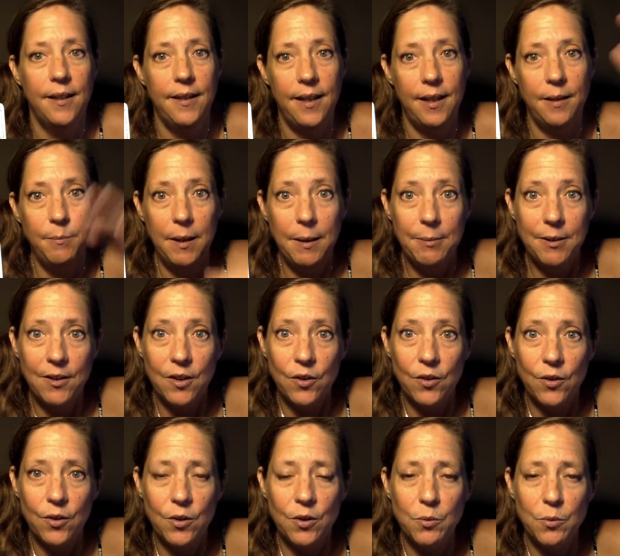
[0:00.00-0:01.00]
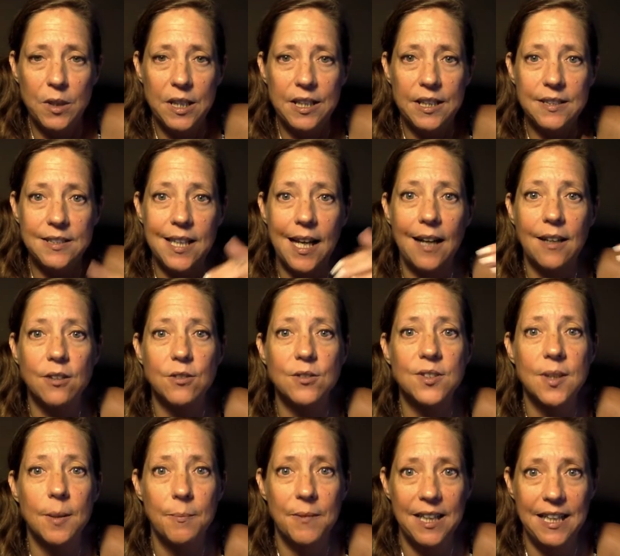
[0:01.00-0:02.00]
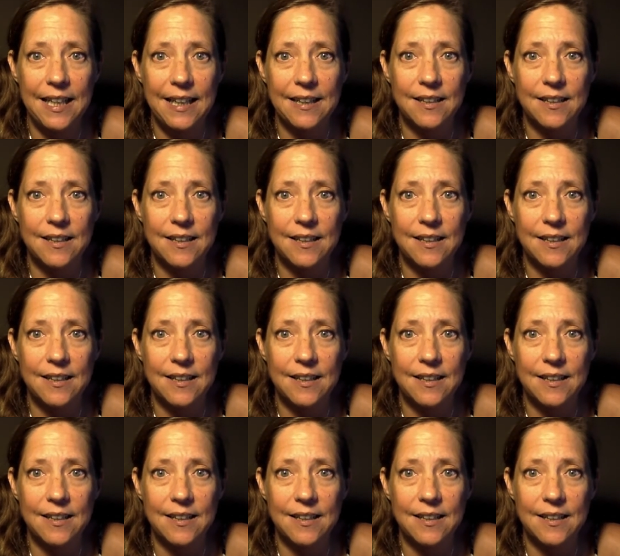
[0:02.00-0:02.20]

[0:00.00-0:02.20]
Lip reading: Then maybe the third week you tackle something